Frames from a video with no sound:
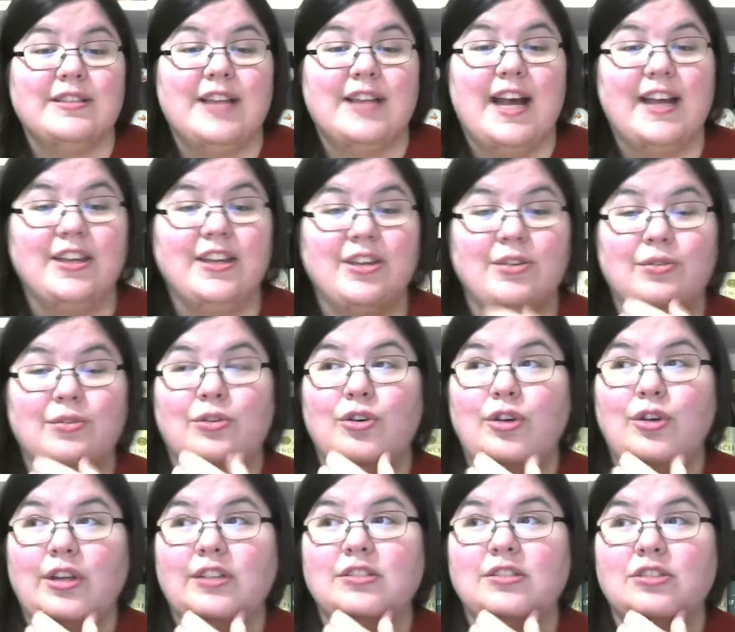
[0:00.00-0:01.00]
that you
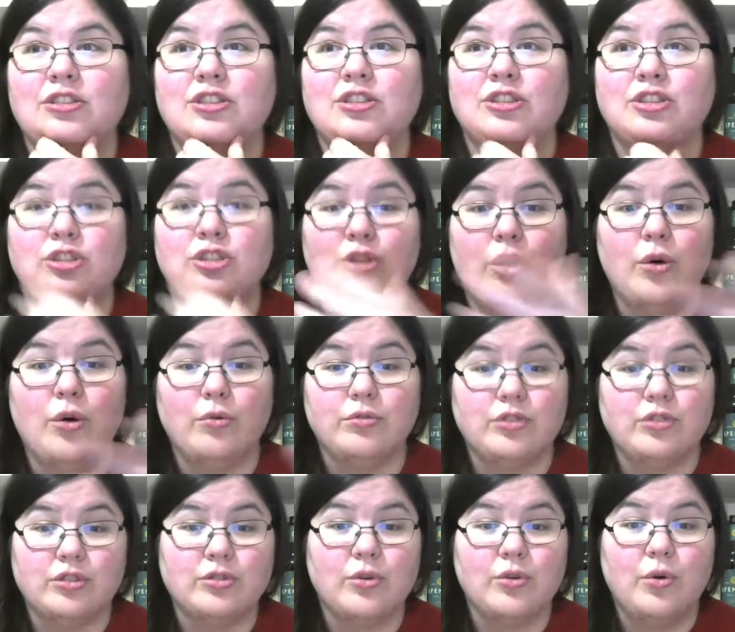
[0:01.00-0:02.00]
could just go
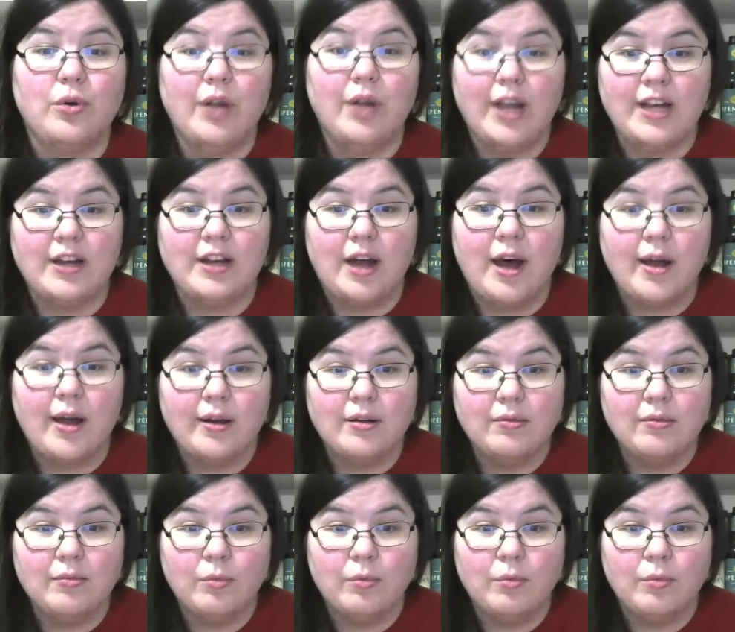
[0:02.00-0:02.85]
to school and not